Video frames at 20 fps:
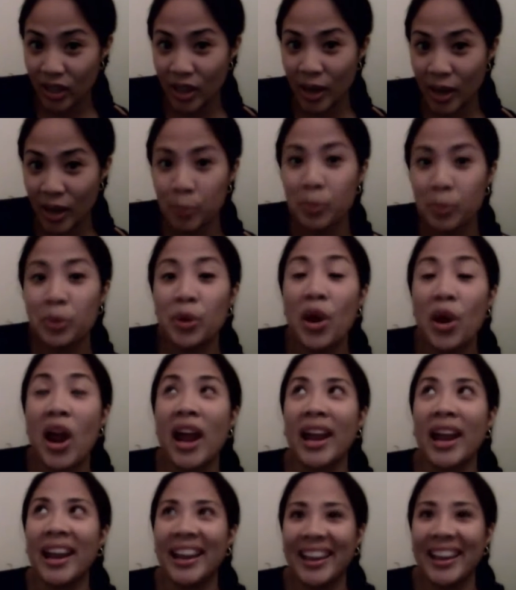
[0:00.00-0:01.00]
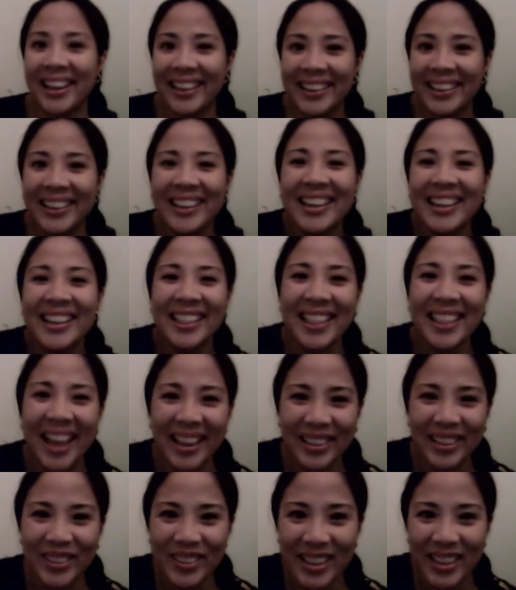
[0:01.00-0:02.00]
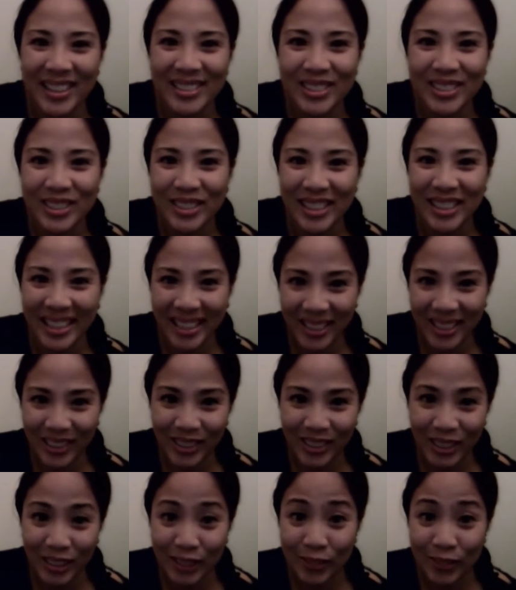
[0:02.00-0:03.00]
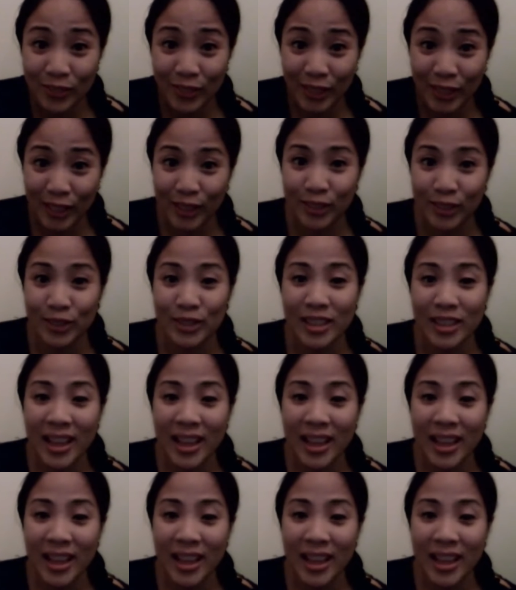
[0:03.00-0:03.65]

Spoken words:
I'm praying that you guys are taking a look at the videos